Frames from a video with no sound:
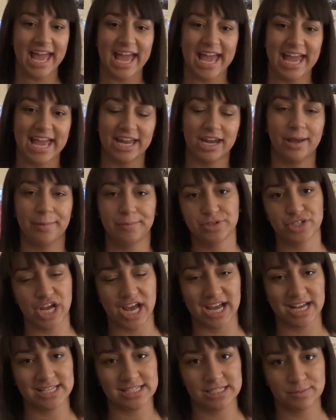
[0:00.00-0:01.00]
and I'm
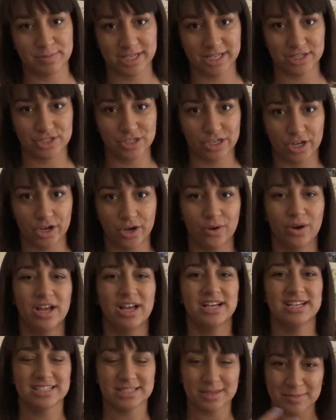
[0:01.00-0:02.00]
jazzed because, you know,
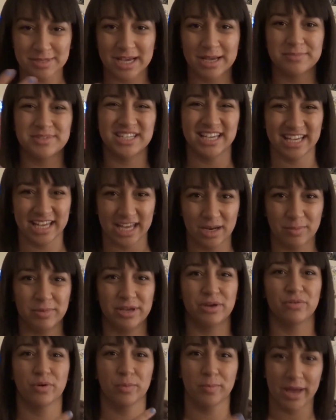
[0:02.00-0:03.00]
sometimes it can get a
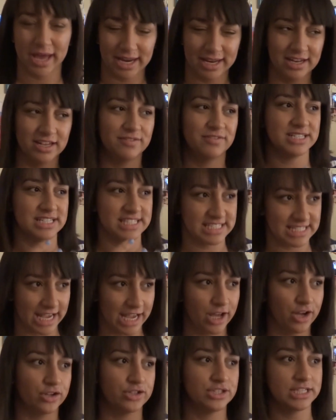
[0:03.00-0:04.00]
bit repetitive and
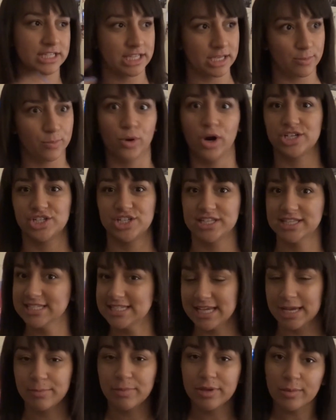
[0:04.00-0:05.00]
stale to keep watching the
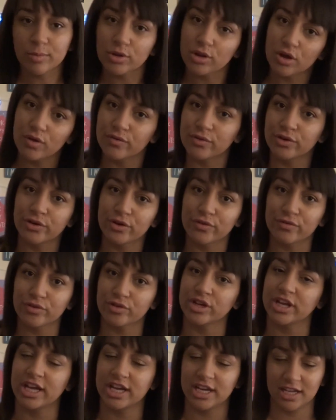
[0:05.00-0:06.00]
same people over and over
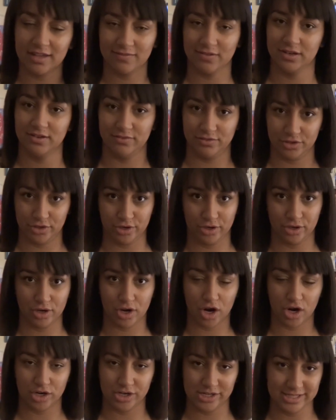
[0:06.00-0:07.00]
again, even if they're
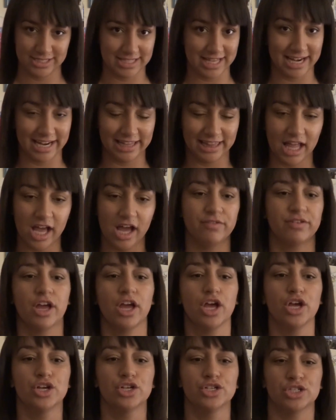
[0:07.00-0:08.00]
artists that I love.
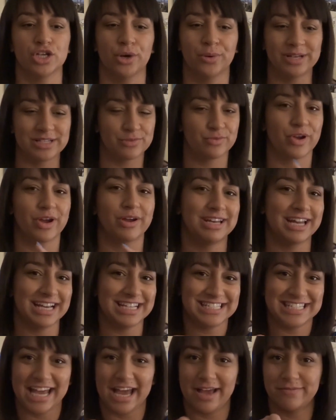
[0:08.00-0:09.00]
So it's very
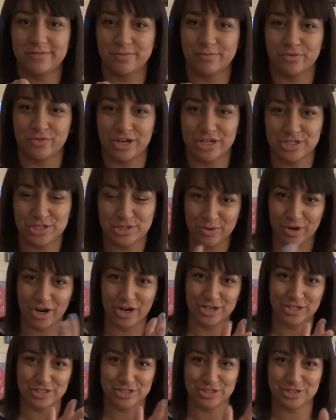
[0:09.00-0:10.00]
nice to have some fresh new
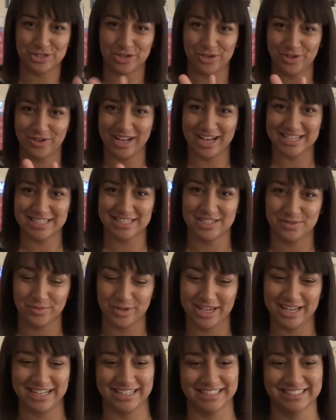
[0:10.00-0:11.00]
artists to show you guys this
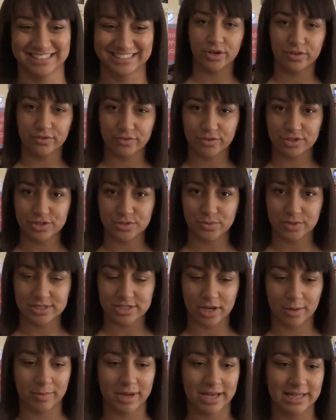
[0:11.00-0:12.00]
week. One of the first ones
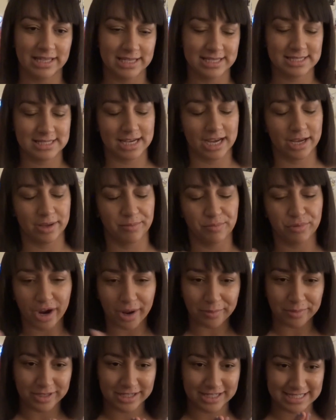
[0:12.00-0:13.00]
on my list, I'm
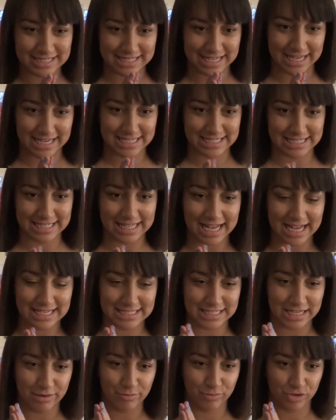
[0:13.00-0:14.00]
probably gonna say his
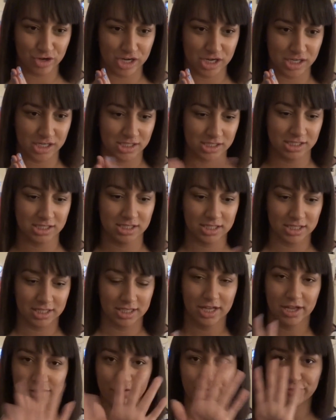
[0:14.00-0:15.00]
last name wrong.
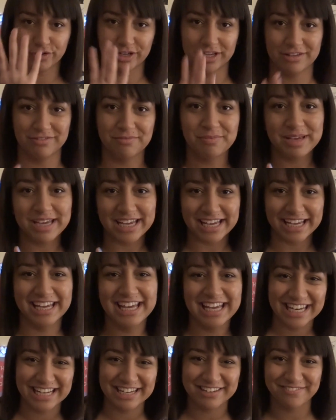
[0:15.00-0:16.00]
Forgive me
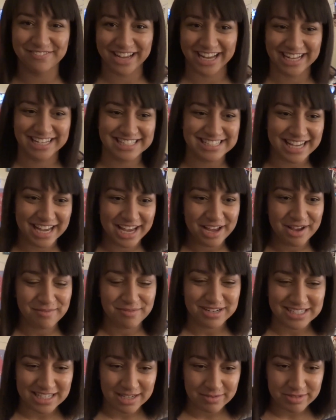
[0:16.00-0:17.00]
in advance,
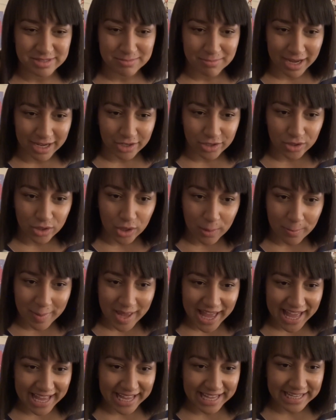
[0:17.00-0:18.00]
but his name is Michael
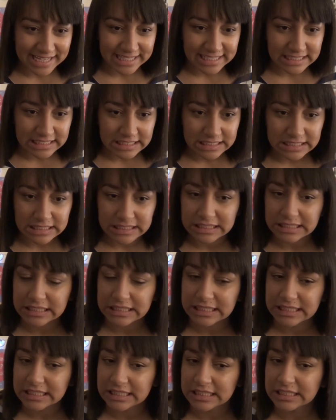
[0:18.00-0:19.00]

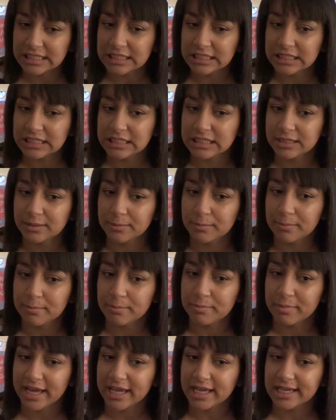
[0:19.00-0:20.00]
Pangilinan.
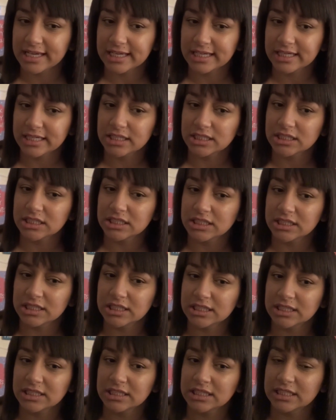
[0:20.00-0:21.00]

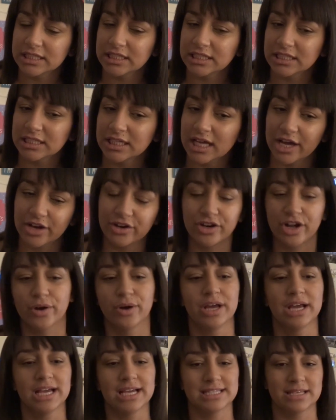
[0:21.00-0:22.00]
Pangilinan, I don't know.
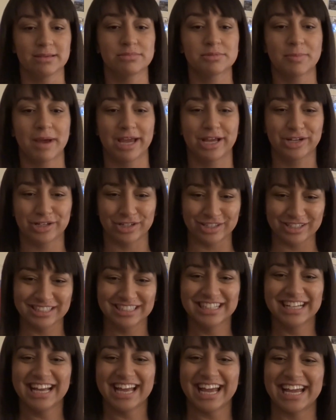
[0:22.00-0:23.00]
His name is Michael,
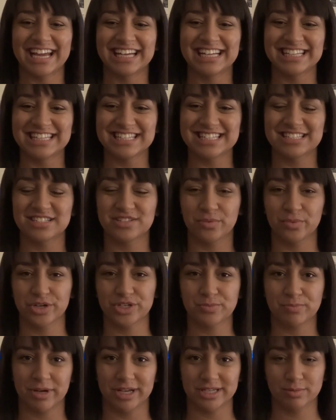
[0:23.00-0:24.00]
and this is a
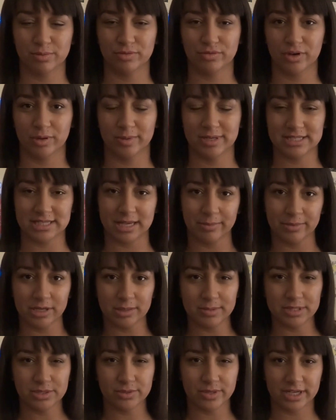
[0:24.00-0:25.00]
Wish Bus performance. I'm going
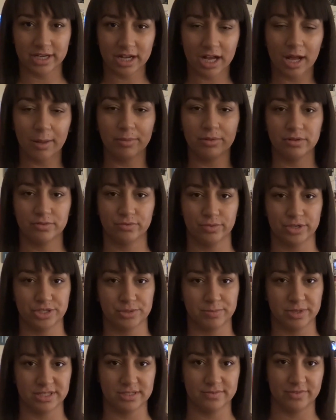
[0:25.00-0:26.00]
to be doing a couple of Wish
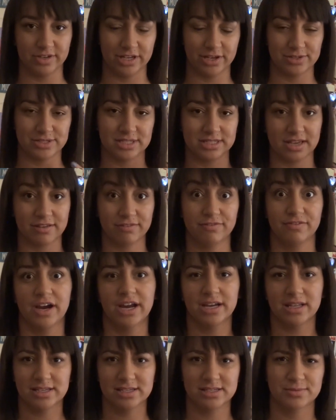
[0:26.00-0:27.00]
Bus videos because I
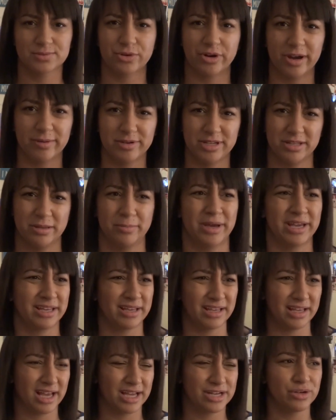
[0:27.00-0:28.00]
finally subscribed to them. I,
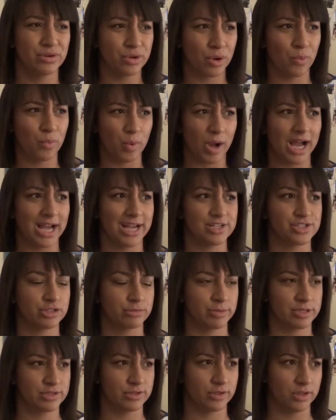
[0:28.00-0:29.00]
I don't know why it
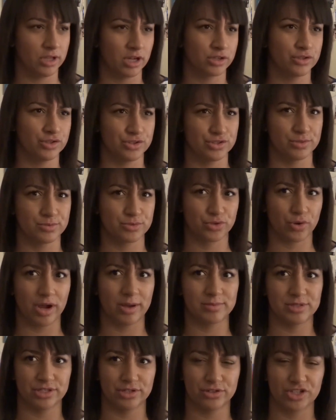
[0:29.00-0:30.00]
took me so long to
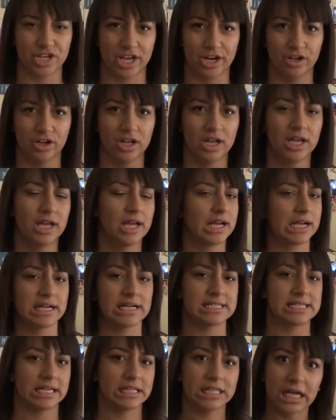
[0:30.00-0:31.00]
subscribe to their channel
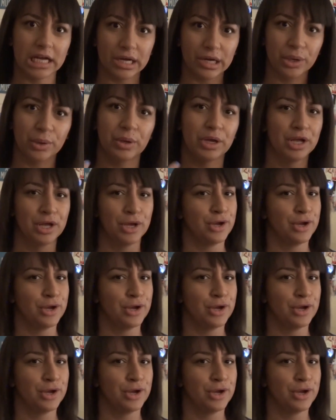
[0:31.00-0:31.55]
because, hello,